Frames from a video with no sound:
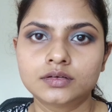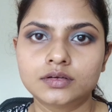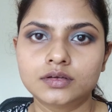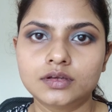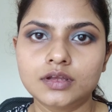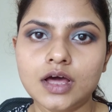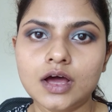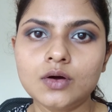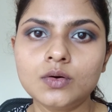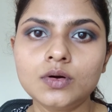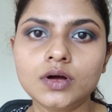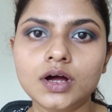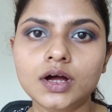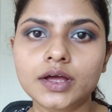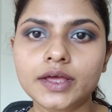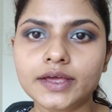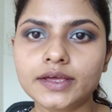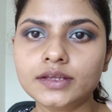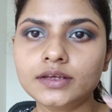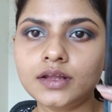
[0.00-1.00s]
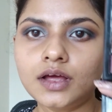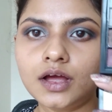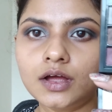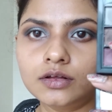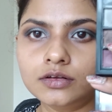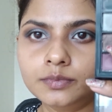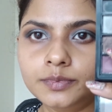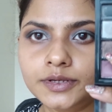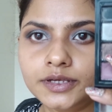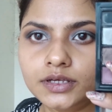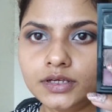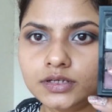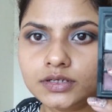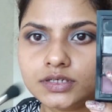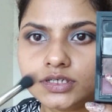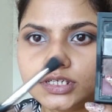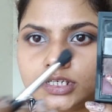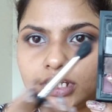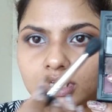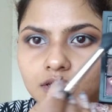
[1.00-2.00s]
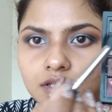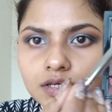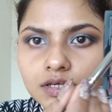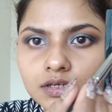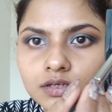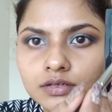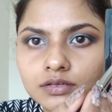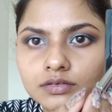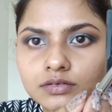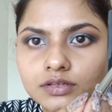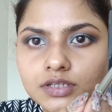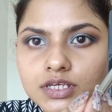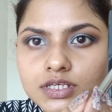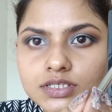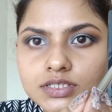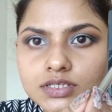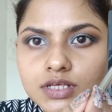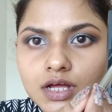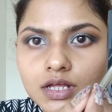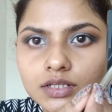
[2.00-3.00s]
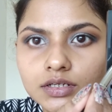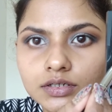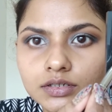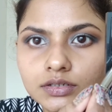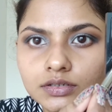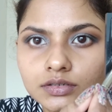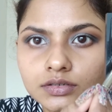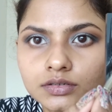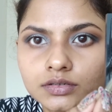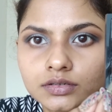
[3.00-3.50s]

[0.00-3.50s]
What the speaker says: Now again I'll be taking this color.